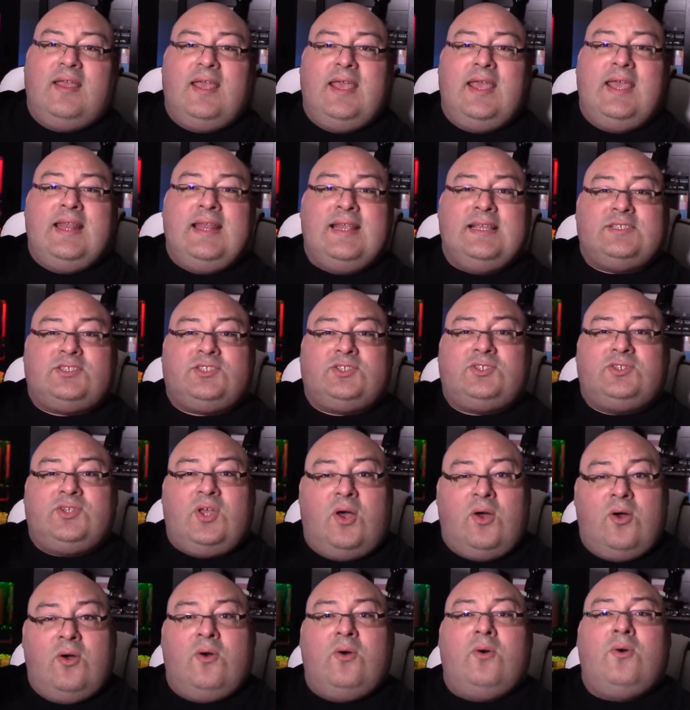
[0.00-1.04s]
it is
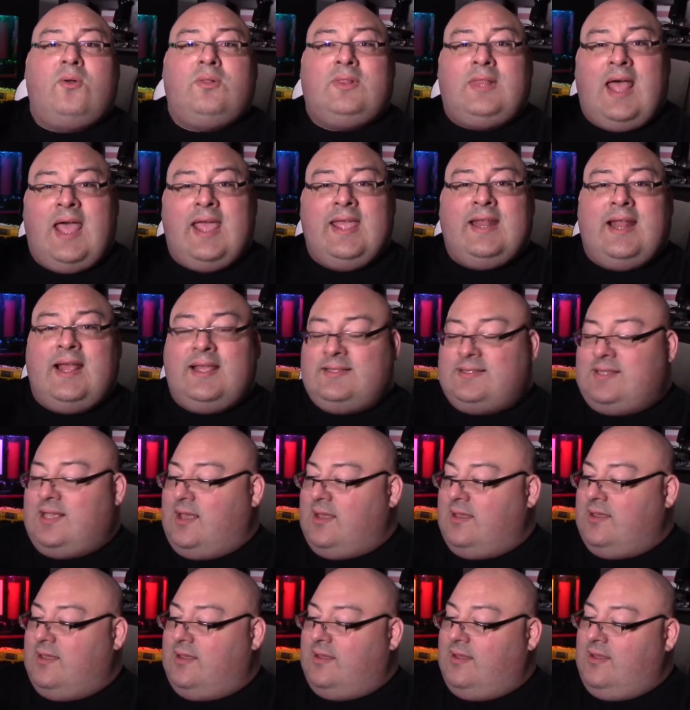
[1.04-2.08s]
so light, I
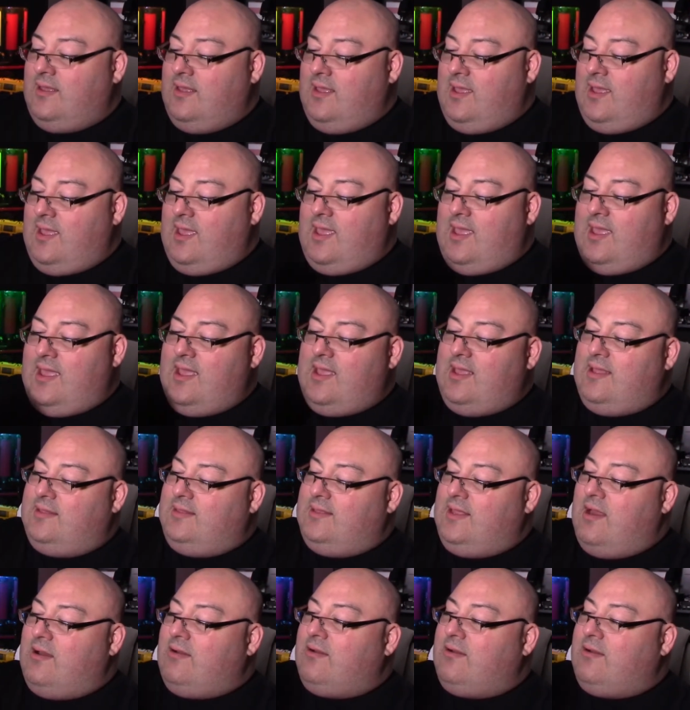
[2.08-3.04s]
tell you. And the